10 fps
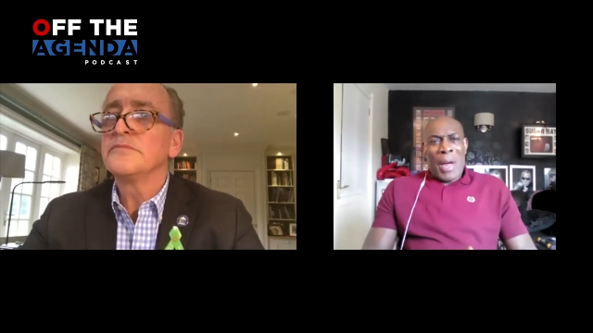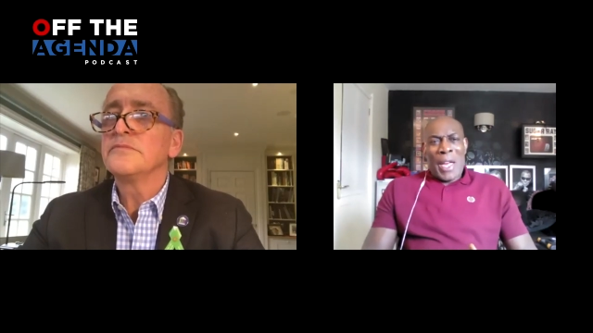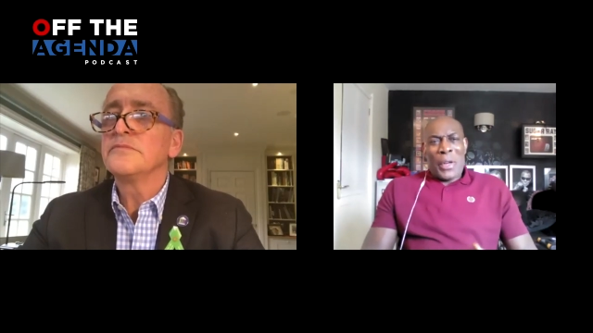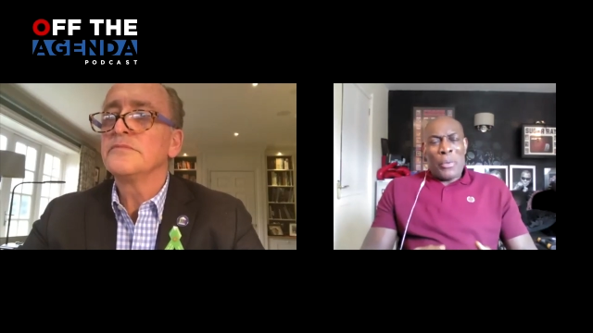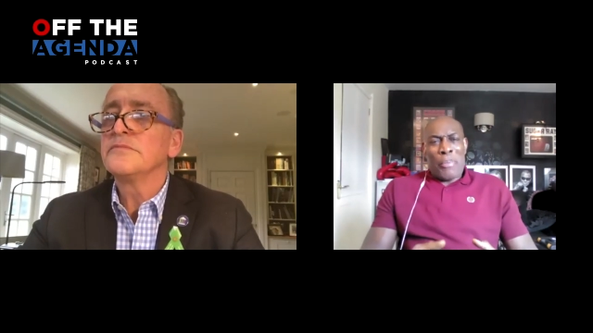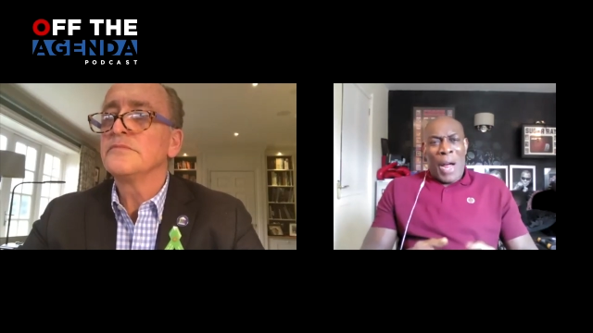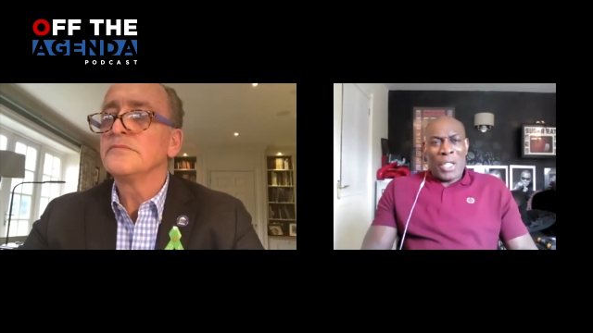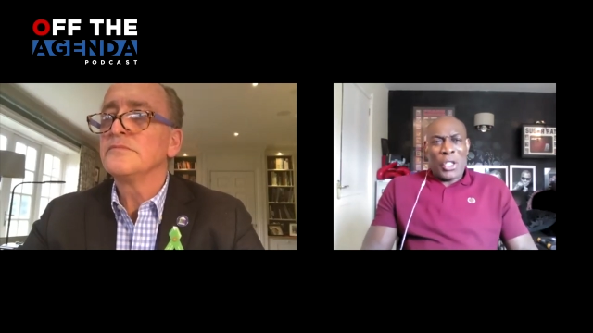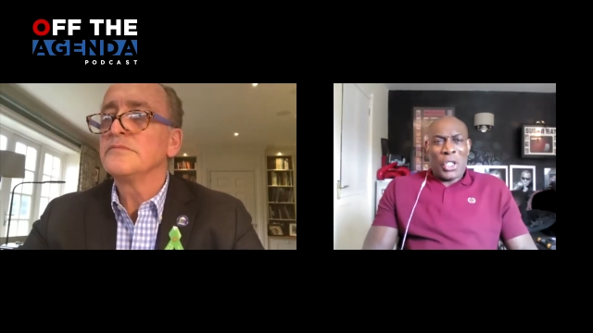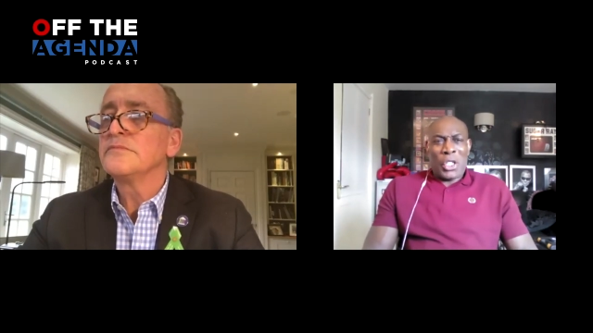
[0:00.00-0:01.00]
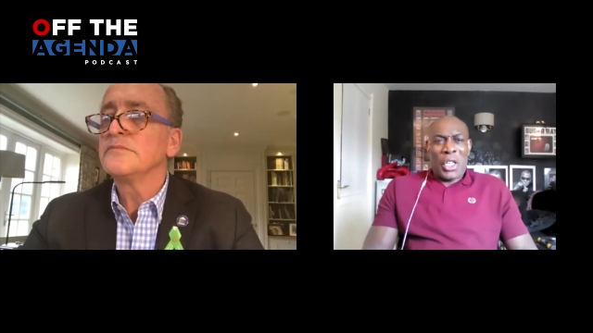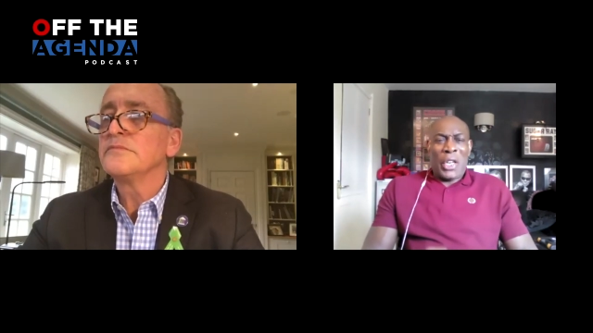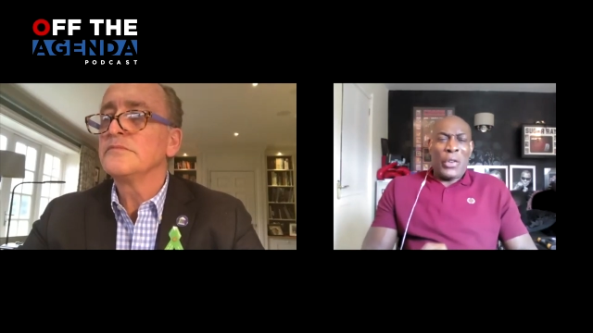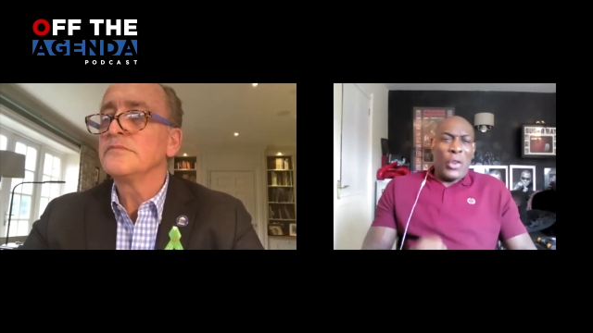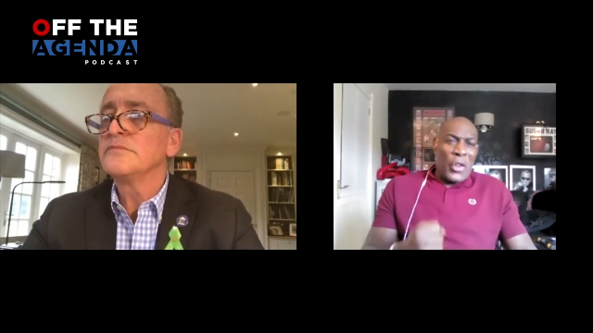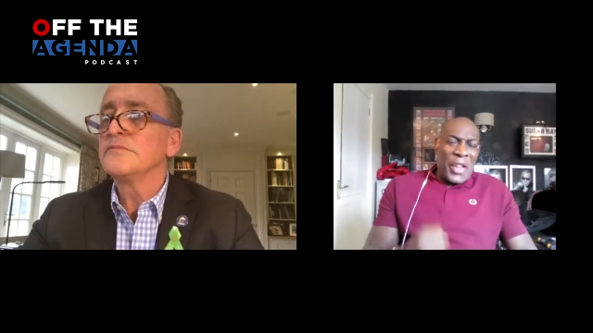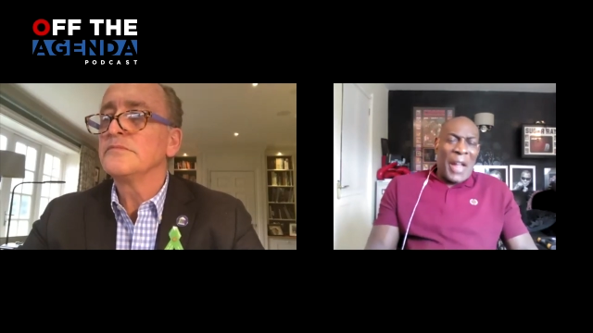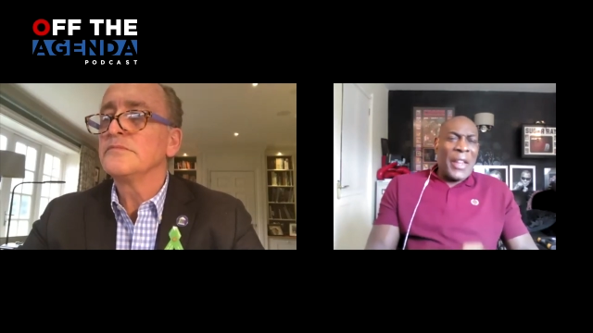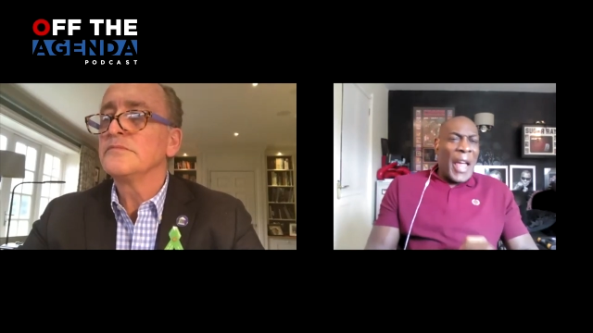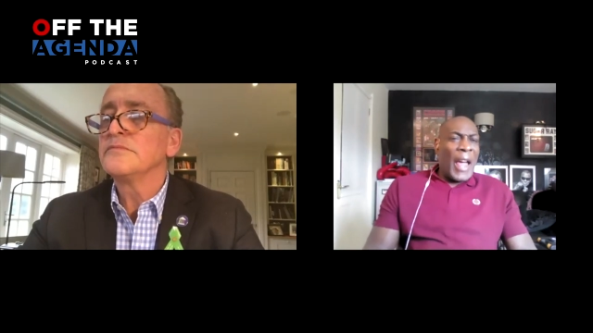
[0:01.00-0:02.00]
Speaker 1: but he could punch, he could knock
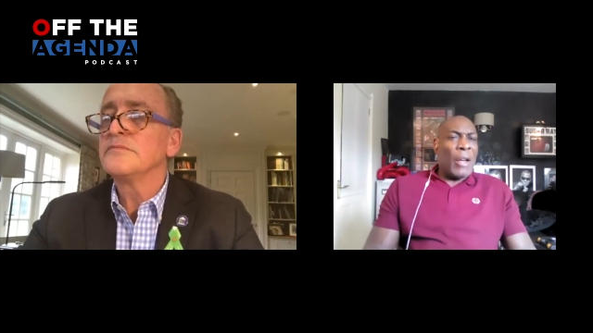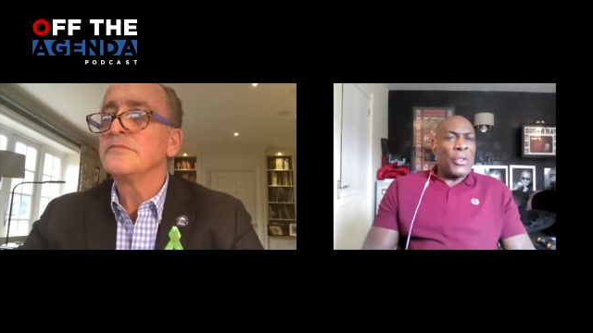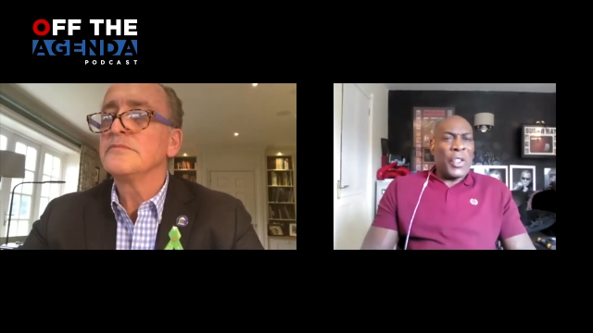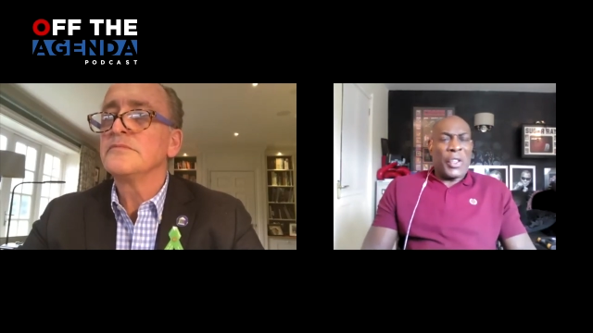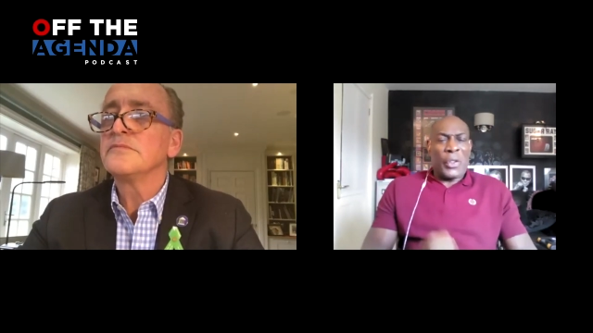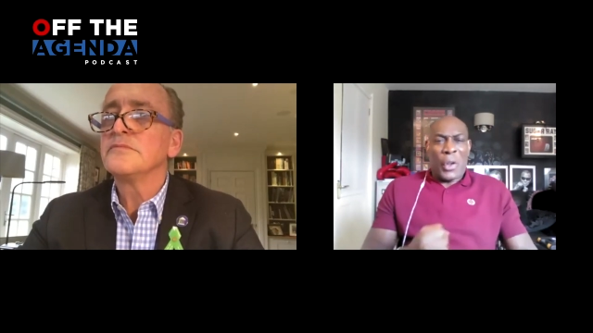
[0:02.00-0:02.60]
down the house, he could